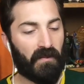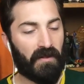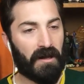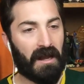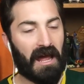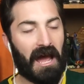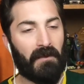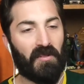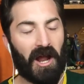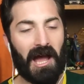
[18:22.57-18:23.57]
But
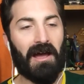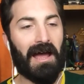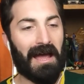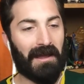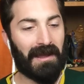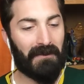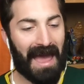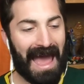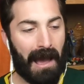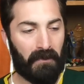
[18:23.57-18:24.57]
I'm proud. I am
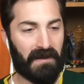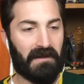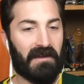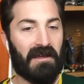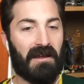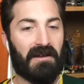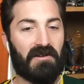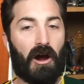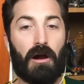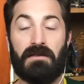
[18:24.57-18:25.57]
happy.
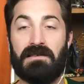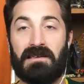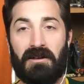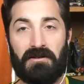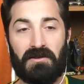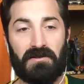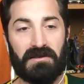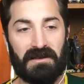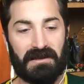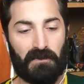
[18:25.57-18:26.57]
Are these
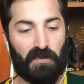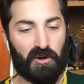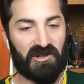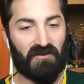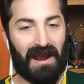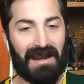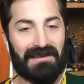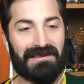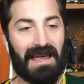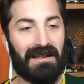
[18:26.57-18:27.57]
characters portrayed
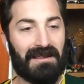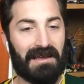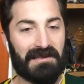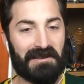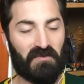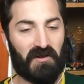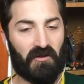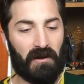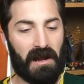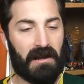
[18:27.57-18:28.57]
exactly as they're
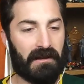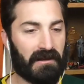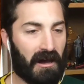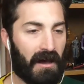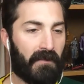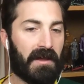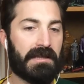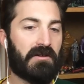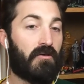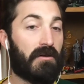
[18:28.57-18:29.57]
portrayed in
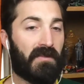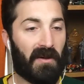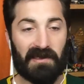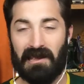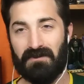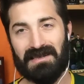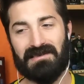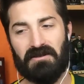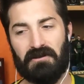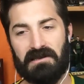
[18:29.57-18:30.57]
comics or in Batman animated
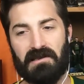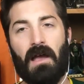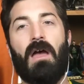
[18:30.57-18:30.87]
series?